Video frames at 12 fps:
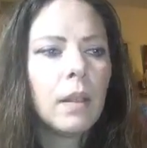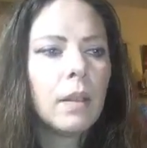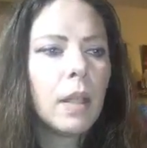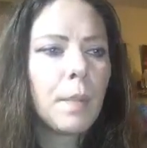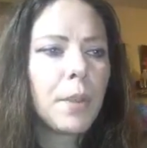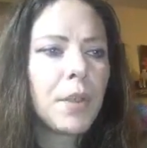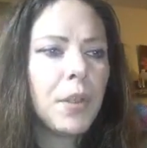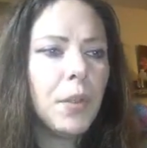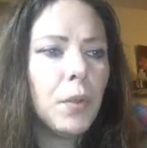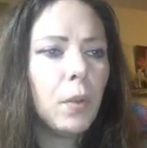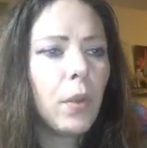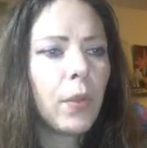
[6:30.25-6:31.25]
Number
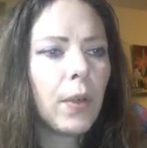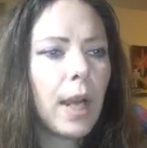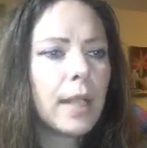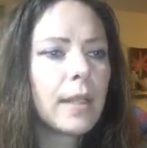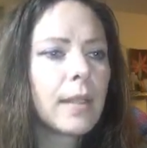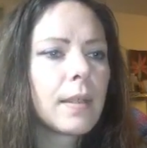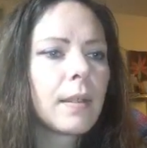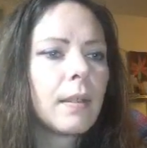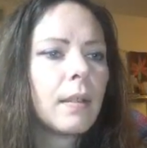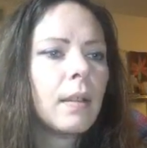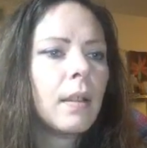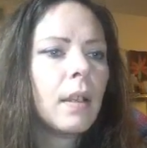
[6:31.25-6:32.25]
2, threats.
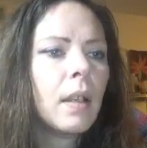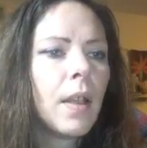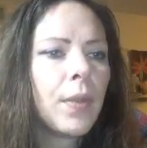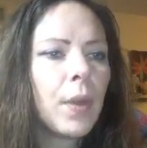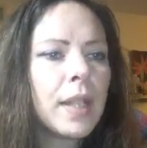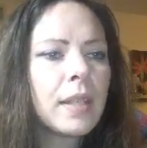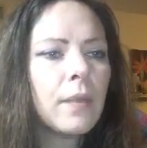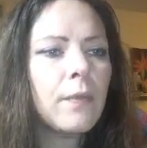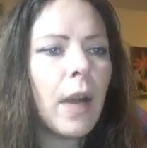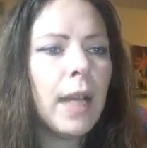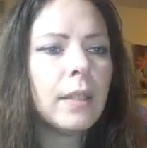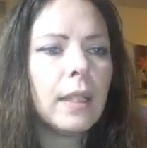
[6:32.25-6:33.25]
Threats of
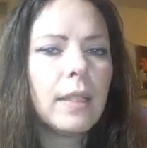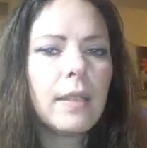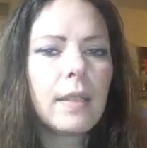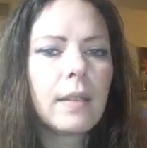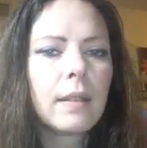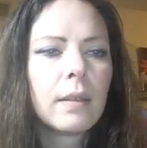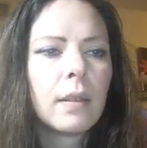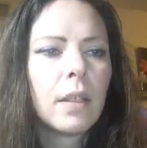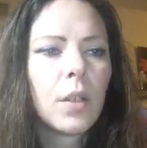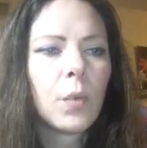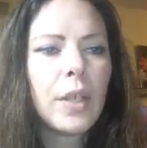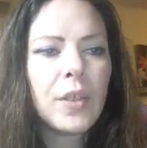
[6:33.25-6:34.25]
violence,
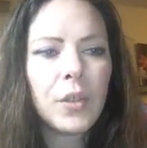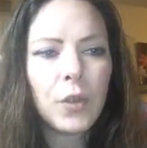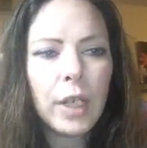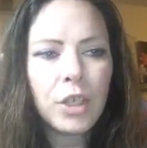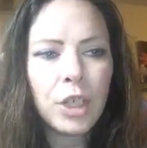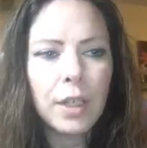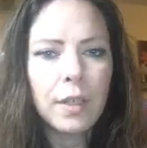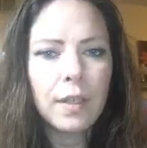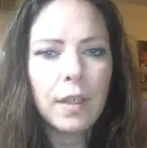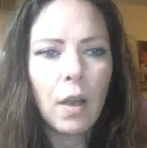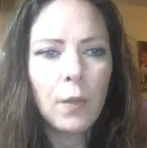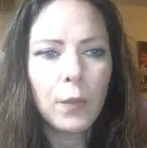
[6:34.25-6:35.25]
restrictions
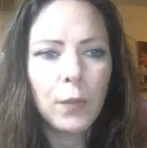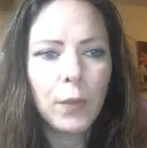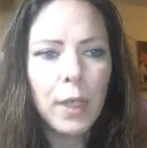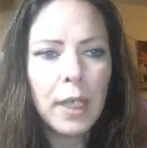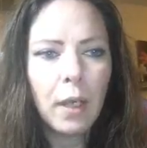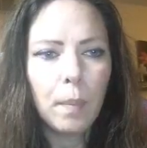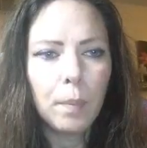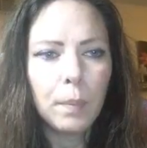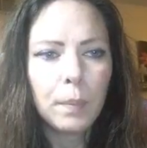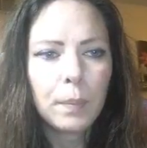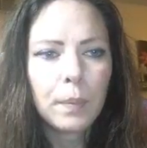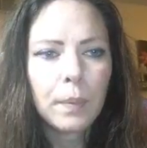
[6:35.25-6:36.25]
of freedom,
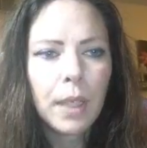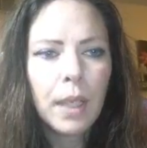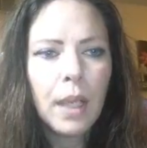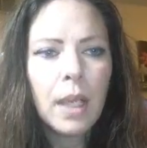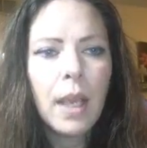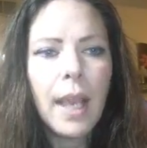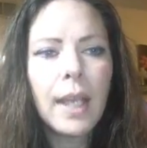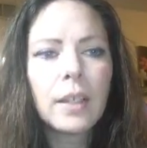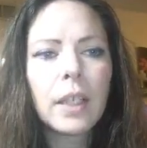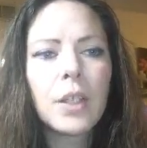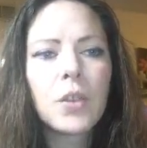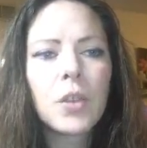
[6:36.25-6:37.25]
and
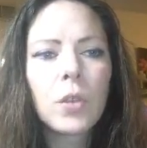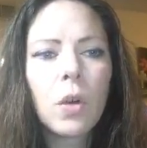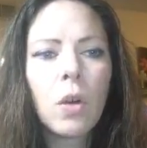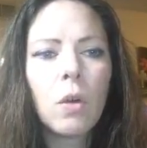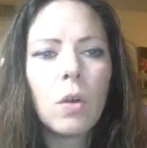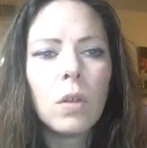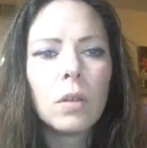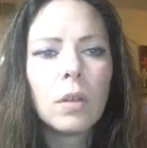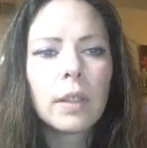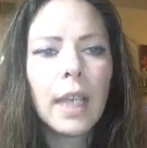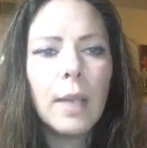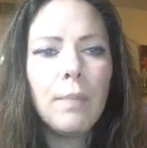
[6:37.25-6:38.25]
control
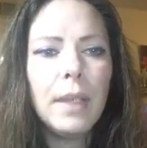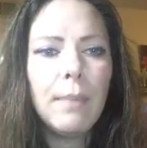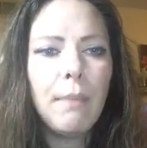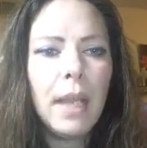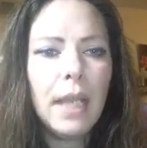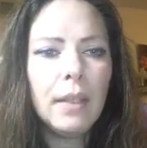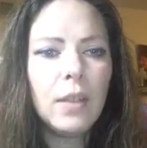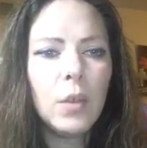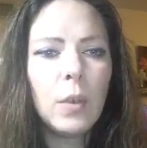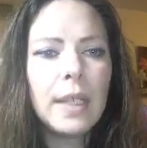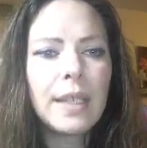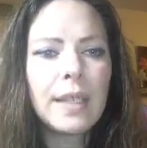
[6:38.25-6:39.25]
can be made
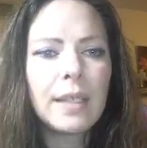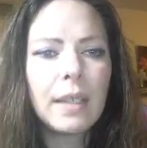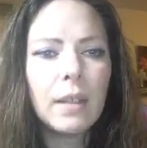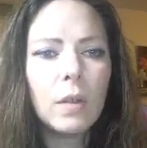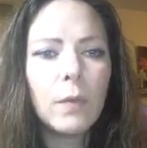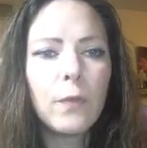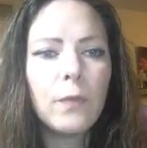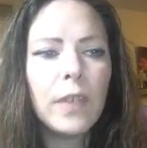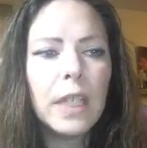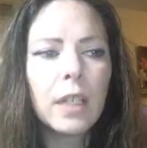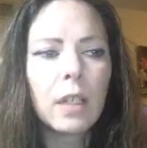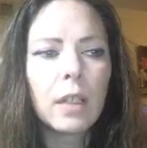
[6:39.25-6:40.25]
to instill
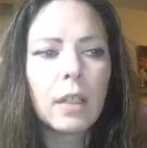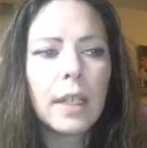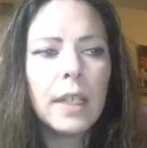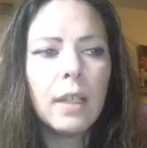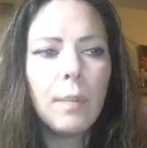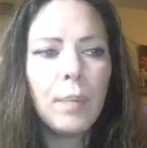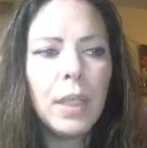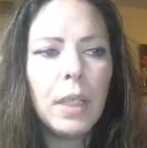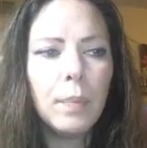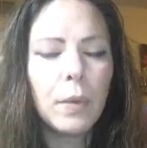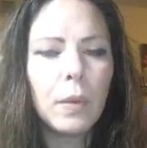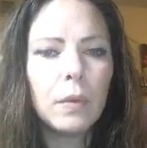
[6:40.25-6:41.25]
fear in the
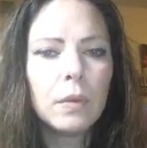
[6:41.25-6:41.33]
people.